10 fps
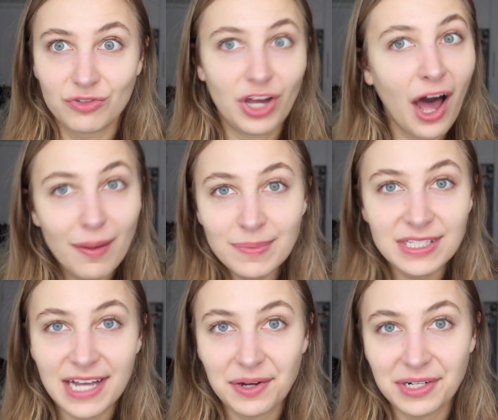
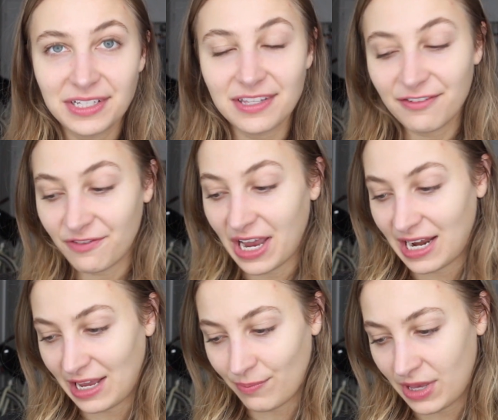comes down into the fighting